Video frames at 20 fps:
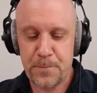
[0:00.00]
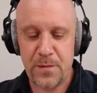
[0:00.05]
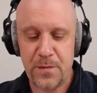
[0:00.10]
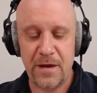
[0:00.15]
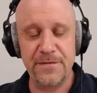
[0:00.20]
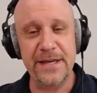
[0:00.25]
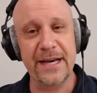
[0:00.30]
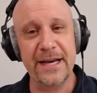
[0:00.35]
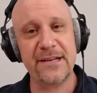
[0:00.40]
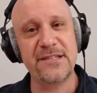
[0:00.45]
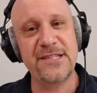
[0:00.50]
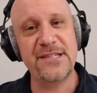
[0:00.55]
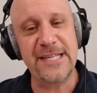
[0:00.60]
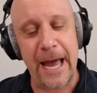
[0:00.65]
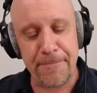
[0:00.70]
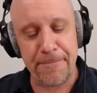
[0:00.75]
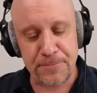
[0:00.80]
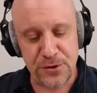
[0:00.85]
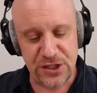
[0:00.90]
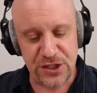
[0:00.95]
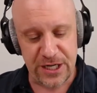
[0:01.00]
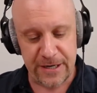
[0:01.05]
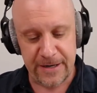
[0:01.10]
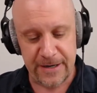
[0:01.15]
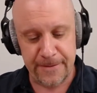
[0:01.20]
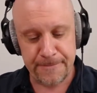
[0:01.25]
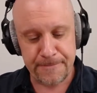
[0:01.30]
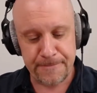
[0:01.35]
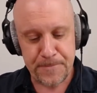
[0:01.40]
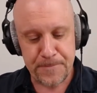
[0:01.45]
The
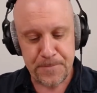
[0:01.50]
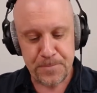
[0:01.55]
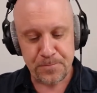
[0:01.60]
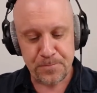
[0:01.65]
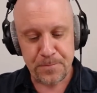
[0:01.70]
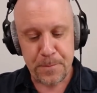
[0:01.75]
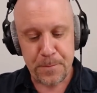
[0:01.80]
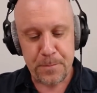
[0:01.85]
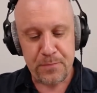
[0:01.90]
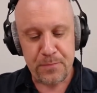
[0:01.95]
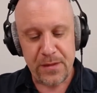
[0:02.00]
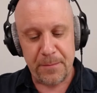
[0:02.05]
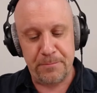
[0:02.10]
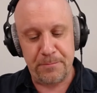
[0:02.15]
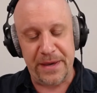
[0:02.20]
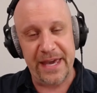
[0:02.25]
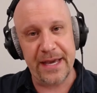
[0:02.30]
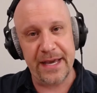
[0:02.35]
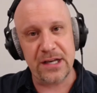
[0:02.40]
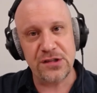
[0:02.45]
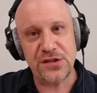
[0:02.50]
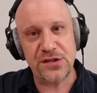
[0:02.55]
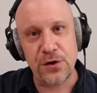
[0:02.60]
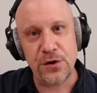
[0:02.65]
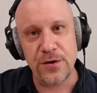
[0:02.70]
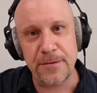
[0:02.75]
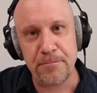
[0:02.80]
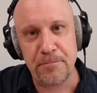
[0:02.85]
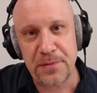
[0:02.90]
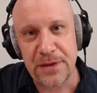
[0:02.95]
exception being
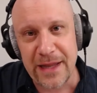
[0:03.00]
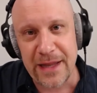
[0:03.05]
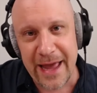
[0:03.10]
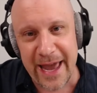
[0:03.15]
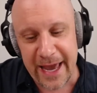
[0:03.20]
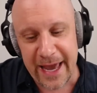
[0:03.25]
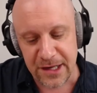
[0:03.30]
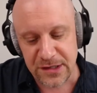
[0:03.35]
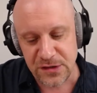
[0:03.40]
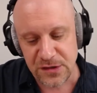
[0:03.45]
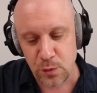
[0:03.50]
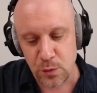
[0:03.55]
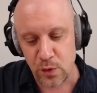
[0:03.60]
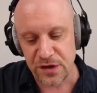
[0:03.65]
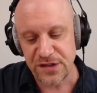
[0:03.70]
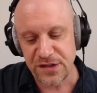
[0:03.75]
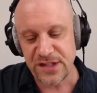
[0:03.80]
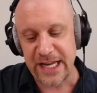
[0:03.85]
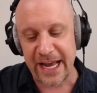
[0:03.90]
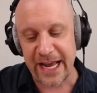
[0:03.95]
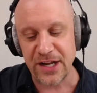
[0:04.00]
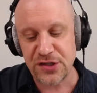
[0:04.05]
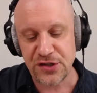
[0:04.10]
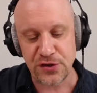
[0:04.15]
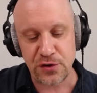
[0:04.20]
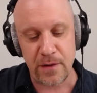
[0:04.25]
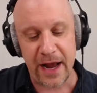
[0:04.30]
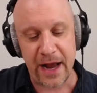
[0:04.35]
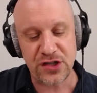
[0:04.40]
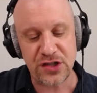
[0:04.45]
certain plays where stage
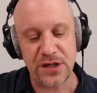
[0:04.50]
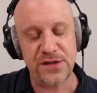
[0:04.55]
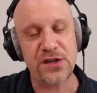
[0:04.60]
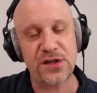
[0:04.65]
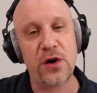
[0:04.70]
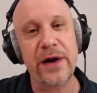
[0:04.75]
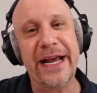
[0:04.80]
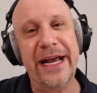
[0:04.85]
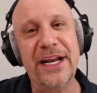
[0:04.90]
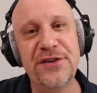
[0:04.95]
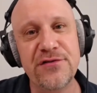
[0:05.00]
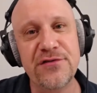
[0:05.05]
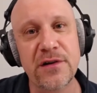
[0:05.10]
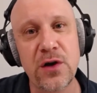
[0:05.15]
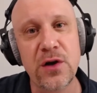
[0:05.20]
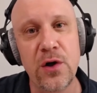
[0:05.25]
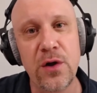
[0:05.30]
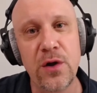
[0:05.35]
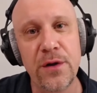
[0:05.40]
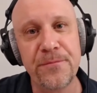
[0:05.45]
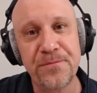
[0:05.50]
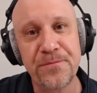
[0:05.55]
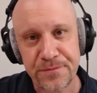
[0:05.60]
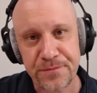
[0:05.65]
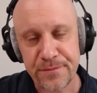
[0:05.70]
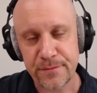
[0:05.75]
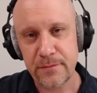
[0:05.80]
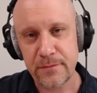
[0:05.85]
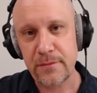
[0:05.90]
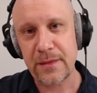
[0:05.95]
directions are integral
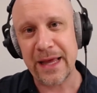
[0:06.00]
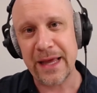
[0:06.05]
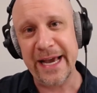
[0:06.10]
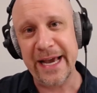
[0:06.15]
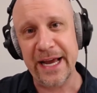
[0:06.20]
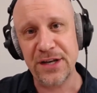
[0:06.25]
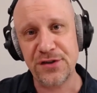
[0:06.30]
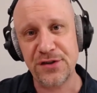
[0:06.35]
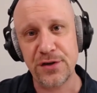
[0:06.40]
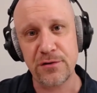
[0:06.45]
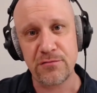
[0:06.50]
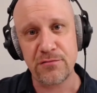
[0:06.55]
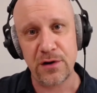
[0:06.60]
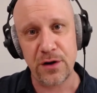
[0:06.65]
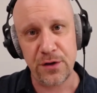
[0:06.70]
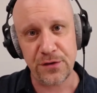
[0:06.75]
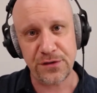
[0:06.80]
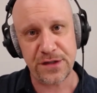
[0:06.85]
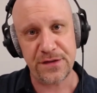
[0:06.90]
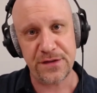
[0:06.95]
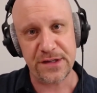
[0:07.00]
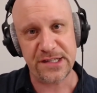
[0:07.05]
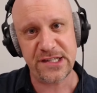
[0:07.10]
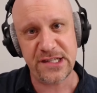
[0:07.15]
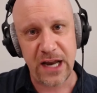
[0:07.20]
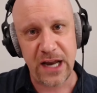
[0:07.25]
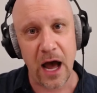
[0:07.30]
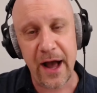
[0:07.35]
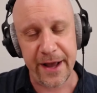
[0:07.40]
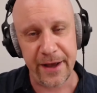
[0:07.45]
to the
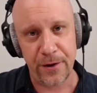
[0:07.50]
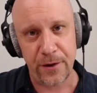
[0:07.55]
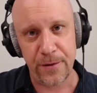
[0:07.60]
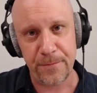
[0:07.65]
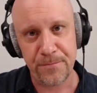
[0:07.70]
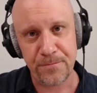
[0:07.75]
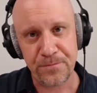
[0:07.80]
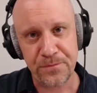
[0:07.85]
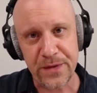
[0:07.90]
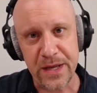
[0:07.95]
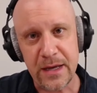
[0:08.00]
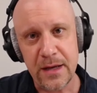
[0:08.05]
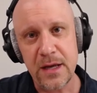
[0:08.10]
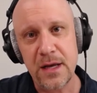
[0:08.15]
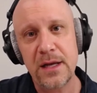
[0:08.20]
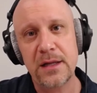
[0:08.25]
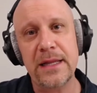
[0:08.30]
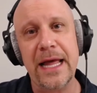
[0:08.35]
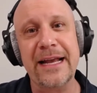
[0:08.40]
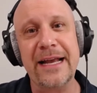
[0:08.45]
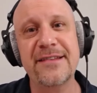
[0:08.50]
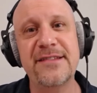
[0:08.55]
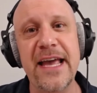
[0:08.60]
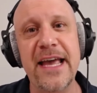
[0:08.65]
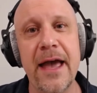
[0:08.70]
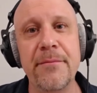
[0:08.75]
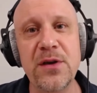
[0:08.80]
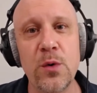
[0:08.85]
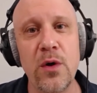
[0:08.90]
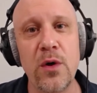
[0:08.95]
style, like
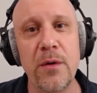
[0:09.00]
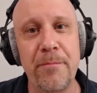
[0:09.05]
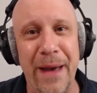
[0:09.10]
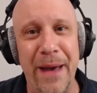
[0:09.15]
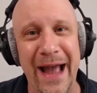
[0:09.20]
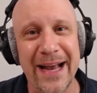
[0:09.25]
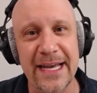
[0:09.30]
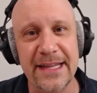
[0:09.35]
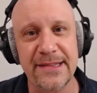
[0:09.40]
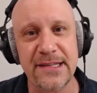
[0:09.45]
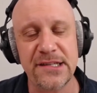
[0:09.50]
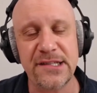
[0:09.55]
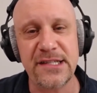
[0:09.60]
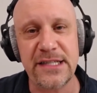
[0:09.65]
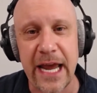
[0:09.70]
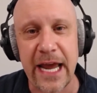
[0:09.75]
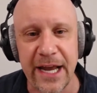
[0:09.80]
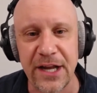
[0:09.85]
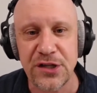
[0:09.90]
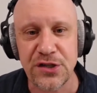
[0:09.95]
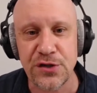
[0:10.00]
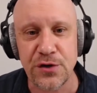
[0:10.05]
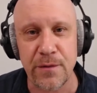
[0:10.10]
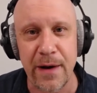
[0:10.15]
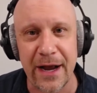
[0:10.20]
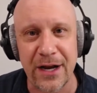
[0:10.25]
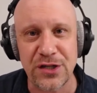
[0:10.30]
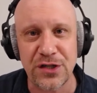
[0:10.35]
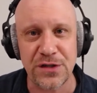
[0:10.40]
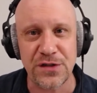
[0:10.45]
Samuel Beckett. The stage
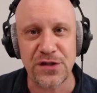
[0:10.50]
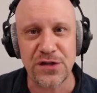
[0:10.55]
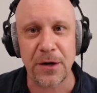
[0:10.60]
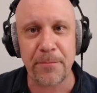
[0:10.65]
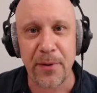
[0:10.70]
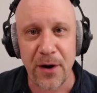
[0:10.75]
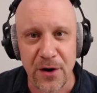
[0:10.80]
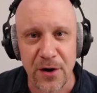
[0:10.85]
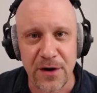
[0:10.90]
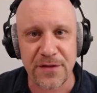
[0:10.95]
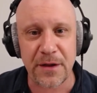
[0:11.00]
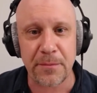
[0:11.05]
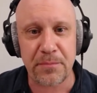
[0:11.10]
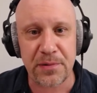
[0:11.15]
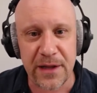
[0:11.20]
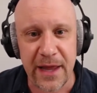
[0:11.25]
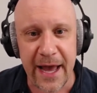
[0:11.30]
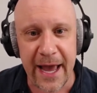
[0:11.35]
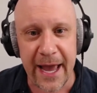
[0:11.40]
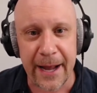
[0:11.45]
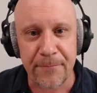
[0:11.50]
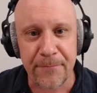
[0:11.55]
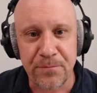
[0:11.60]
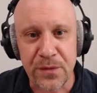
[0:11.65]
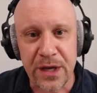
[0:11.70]
directions are part of the play.